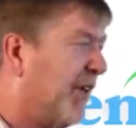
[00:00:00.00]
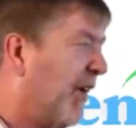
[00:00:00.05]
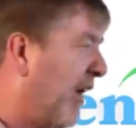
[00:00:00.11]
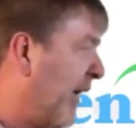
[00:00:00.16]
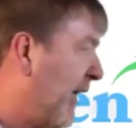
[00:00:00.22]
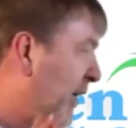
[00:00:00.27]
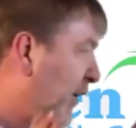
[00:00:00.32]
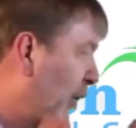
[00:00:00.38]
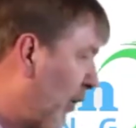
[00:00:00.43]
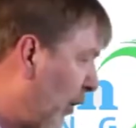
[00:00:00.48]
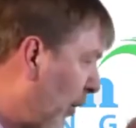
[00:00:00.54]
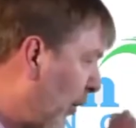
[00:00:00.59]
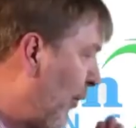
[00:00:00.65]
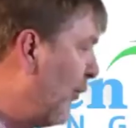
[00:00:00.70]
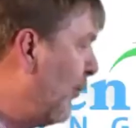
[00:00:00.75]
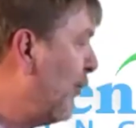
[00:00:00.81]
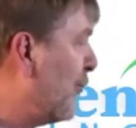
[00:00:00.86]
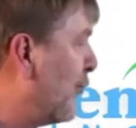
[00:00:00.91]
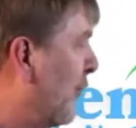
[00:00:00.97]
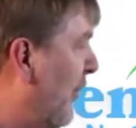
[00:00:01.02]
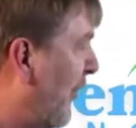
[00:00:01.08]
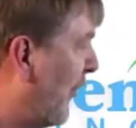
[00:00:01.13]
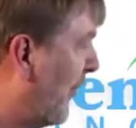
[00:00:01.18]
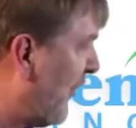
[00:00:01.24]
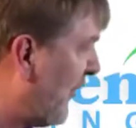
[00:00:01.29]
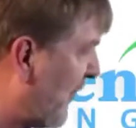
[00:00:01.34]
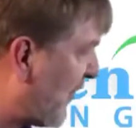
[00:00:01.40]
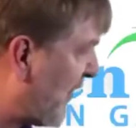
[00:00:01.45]
I close with
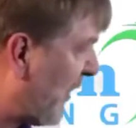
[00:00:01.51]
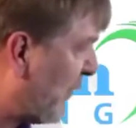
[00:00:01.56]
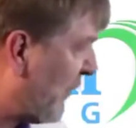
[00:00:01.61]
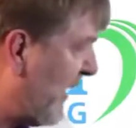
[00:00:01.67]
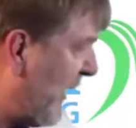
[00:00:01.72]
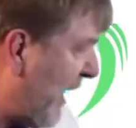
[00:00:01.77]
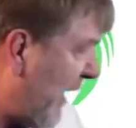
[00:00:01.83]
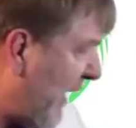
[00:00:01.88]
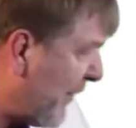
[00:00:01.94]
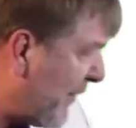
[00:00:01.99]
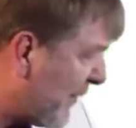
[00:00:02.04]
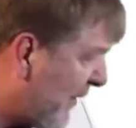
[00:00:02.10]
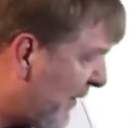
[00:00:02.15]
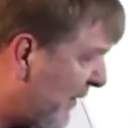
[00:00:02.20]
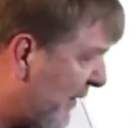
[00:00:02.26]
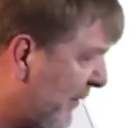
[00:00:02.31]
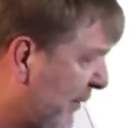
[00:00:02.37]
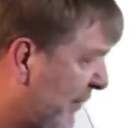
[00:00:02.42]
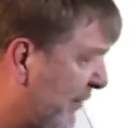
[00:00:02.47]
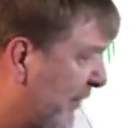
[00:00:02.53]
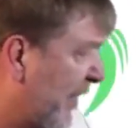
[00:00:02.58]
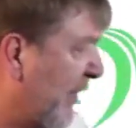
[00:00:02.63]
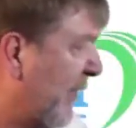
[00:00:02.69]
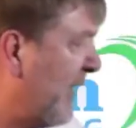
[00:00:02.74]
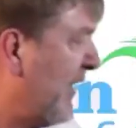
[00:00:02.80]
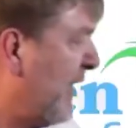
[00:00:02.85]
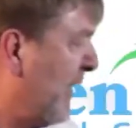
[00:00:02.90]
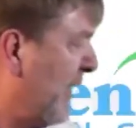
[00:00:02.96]
this that we had
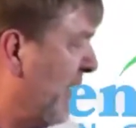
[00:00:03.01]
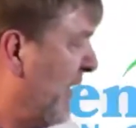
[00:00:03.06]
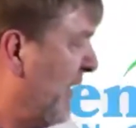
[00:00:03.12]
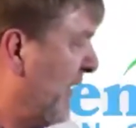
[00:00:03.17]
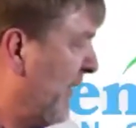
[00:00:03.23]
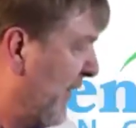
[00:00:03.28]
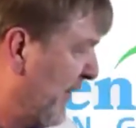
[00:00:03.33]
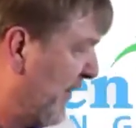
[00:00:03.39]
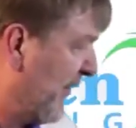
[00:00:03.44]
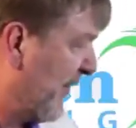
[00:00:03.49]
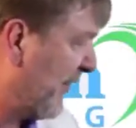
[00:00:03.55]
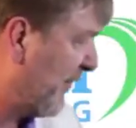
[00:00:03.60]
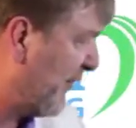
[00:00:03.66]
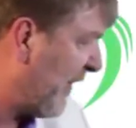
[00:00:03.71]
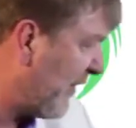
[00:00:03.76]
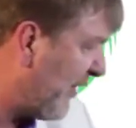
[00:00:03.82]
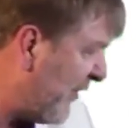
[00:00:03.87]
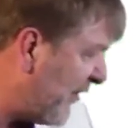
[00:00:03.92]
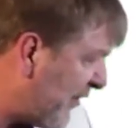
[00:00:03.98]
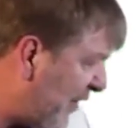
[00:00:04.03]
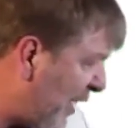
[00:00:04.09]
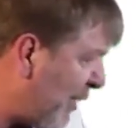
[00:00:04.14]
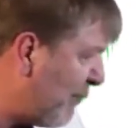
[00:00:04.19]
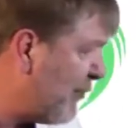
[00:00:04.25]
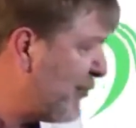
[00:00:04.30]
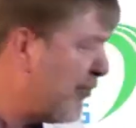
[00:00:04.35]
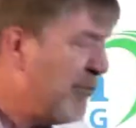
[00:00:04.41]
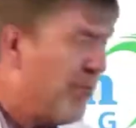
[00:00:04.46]
these are the very
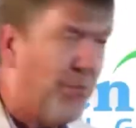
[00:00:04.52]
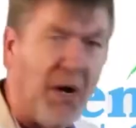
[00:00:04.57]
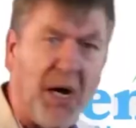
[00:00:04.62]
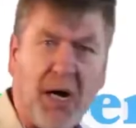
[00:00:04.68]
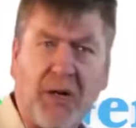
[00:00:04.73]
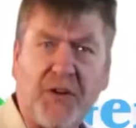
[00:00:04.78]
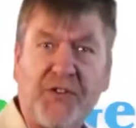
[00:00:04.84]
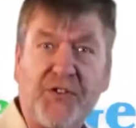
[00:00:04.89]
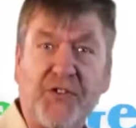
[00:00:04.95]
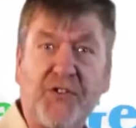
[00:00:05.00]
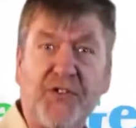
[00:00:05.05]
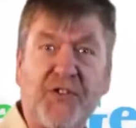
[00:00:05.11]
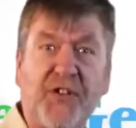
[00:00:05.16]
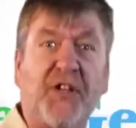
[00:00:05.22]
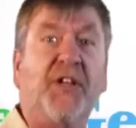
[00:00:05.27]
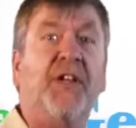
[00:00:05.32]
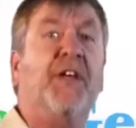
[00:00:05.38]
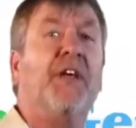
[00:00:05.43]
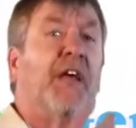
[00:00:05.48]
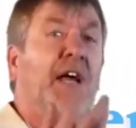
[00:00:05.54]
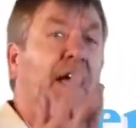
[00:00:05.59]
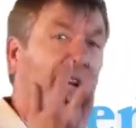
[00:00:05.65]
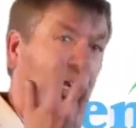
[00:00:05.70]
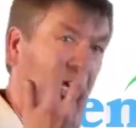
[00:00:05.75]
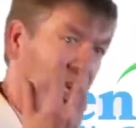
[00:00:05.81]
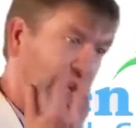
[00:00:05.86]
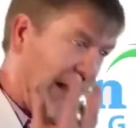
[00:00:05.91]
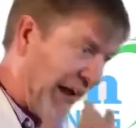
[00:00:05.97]
same two boxes,
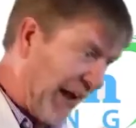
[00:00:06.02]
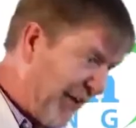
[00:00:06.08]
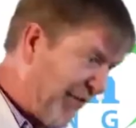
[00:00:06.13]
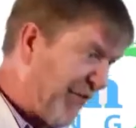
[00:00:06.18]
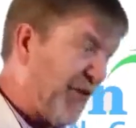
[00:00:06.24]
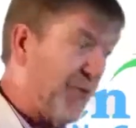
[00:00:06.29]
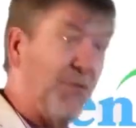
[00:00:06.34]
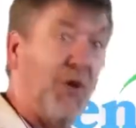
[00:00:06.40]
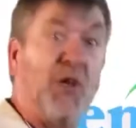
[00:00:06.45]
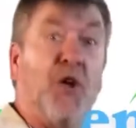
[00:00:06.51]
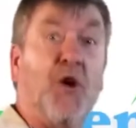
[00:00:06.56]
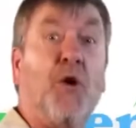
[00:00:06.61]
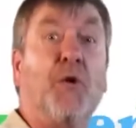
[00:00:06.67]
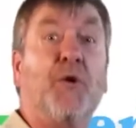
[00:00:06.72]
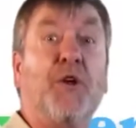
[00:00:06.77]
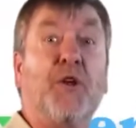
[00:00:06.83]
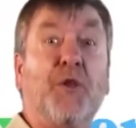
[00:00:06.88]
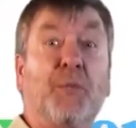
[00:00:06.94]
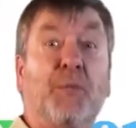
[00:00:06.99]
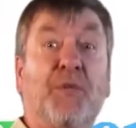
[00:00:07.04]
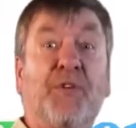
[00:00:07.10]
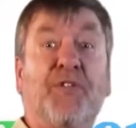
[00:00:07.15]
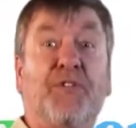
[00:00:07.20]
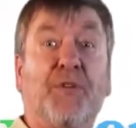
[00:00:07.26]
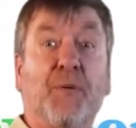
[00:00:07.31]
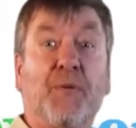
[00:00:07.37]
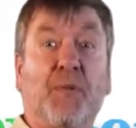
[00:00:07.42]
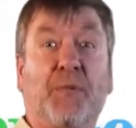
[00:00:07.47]
and I left them alone
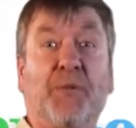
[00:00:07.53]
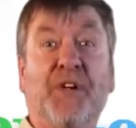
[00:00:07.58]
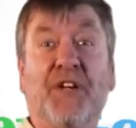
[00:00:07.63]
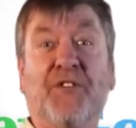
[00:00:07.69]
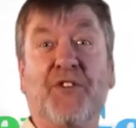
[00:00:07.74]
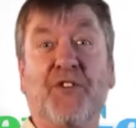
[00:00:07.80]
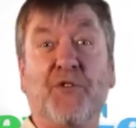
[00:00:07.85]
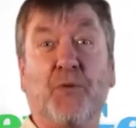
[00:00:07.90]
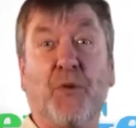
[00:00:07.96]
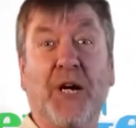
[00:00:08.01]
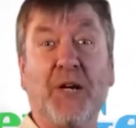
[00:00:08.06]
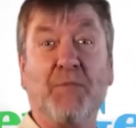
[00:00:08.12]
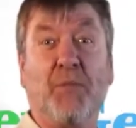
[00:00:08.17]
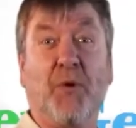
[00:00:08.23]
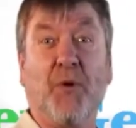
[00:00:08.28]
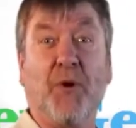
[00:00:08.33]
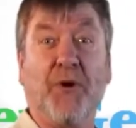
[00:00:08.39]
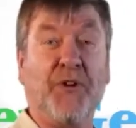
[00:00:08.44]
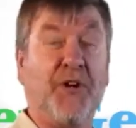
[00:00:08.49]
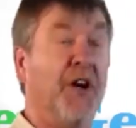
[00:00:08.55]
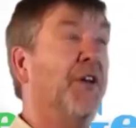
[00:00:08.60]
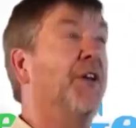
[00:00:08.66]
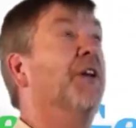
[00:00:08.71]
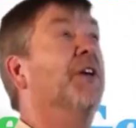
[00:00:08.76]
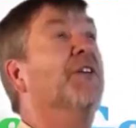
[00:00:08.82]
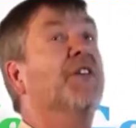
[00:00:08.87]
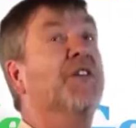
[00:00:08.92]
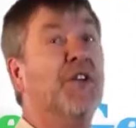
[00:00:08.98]
from the previous whiteboard
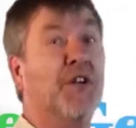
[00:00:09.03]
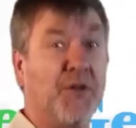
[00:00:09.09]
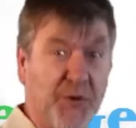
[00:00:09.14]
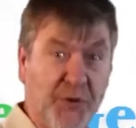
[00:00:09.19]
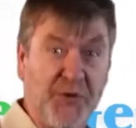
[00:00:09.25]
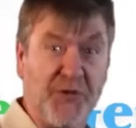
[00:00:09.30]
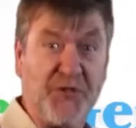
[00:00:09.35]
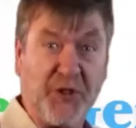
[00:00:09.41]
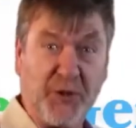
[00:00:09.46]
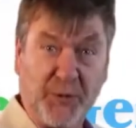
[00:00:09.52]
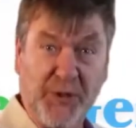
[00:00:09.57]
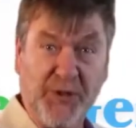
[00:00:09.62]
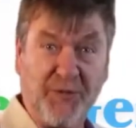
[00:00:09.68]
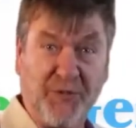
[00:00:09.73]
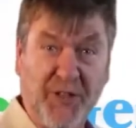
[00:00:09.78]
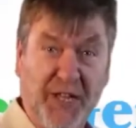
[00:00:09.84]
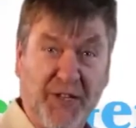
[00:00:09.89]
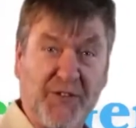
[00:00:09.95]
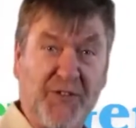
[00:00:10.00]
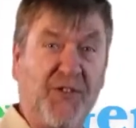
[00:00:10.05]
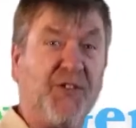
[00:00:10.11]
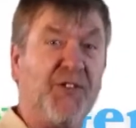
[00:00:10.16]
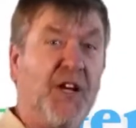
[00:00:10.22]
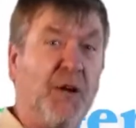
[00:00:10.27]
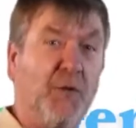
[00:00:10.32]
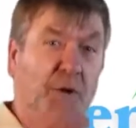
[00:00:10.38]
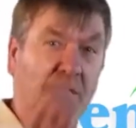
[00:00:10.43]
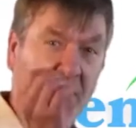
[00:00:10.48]
on the acoustic reflexes.
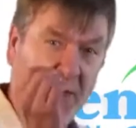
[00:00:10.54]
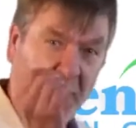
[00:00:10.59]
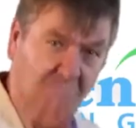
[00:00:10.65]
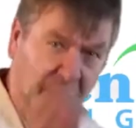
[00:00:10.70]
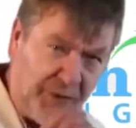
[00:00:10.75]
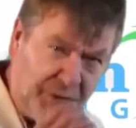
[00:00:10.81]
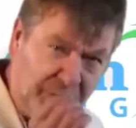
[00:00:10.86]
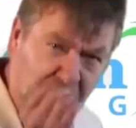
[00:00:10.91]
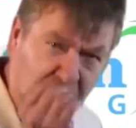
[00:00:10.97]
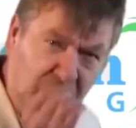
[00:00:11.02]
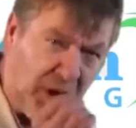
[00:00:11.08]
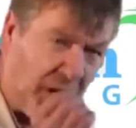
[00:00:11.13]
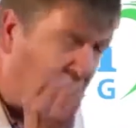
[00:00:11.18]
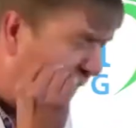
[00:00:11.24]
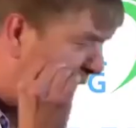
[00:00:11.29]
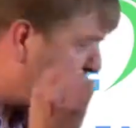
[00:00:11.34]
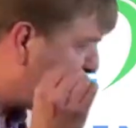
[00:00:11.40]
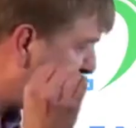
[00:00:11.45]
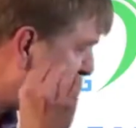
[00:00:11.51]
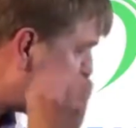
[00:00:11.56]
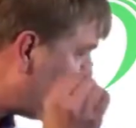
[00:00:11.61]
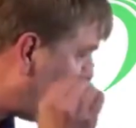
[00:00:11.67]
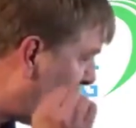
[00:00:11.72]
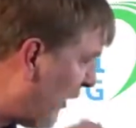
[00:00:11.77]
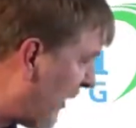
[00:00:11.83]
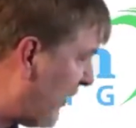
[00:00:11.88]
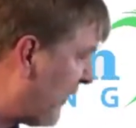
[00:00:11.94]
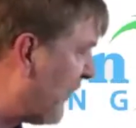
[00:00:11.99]
I want to underline this
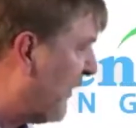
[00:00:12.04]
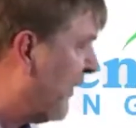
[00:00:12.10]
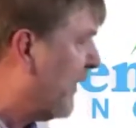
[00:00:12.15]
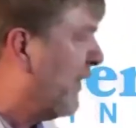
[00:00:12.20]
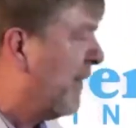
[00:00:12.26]
point.